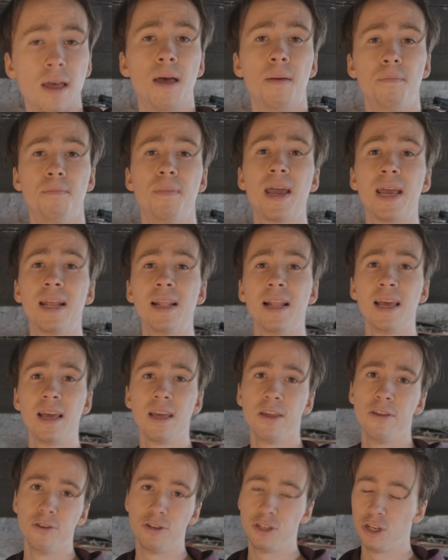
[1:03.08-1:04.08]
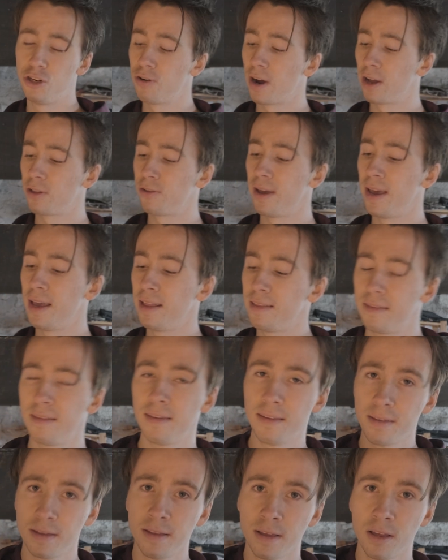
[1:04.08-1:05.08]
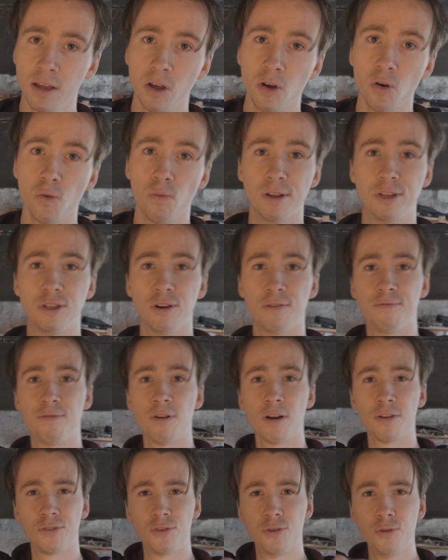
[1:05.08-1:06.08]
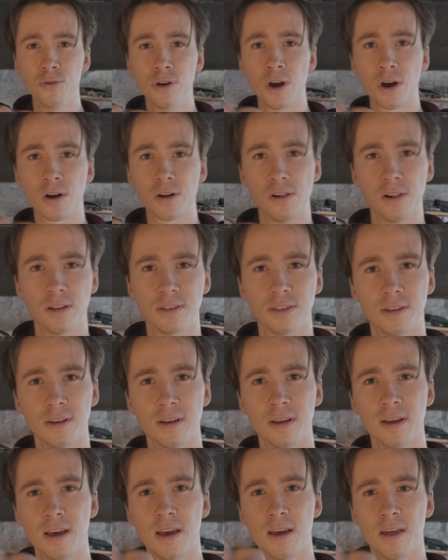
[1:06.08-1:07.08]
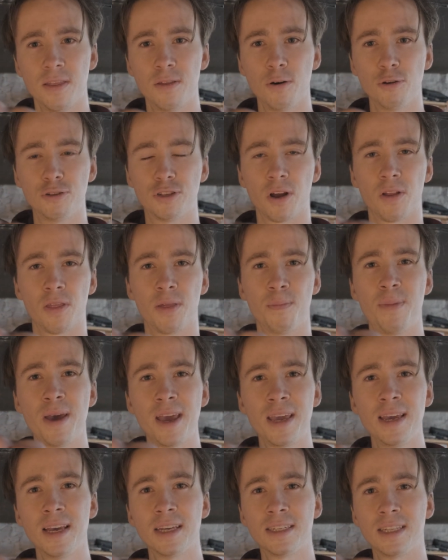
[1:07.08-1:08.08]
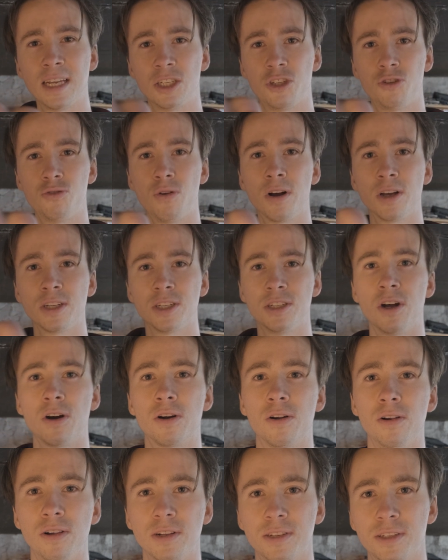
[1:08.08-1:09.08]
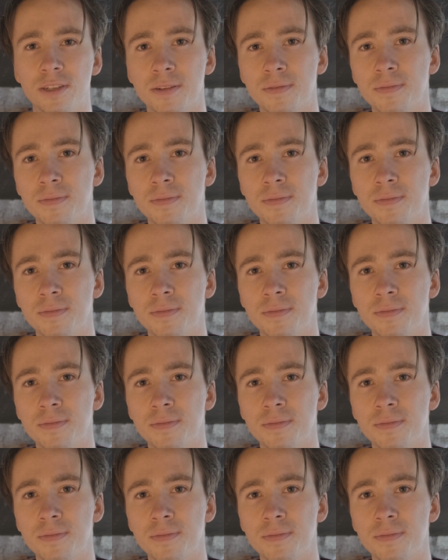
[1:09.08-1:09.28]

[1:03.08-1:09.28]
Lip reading: mainly you should try to hit with your front two knuckles. Those are the biggest and strongest knuckles.